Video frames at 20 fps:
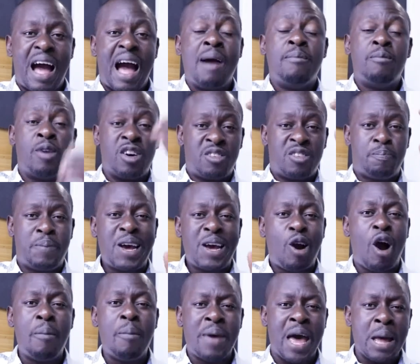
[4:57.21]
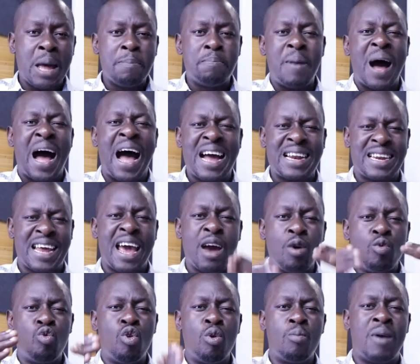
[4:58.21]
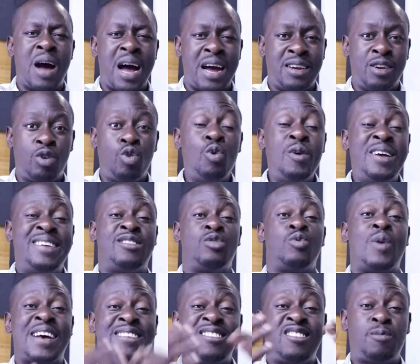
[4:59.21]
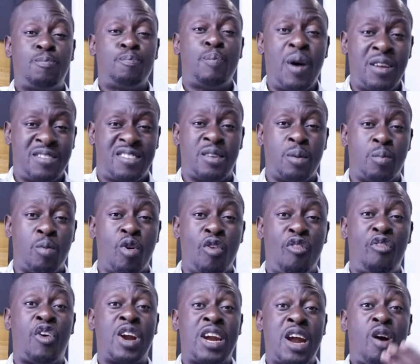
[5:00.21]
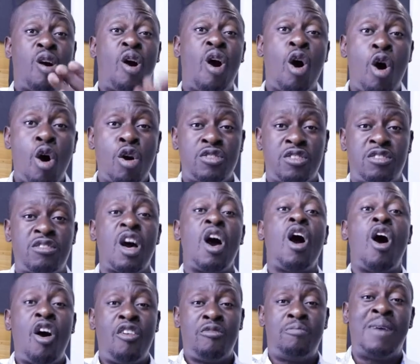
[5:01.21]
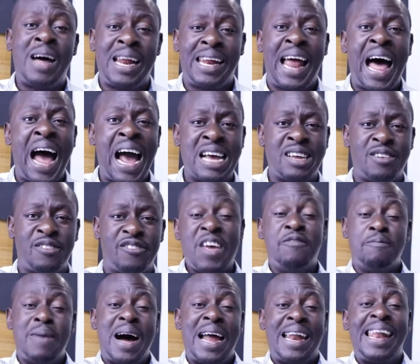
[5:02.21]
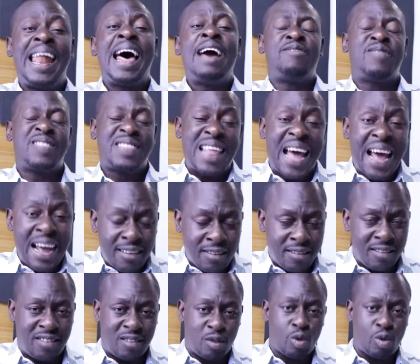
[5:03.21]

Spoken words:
I must become a man, a woman who is responsible for the course of my life. If my life turns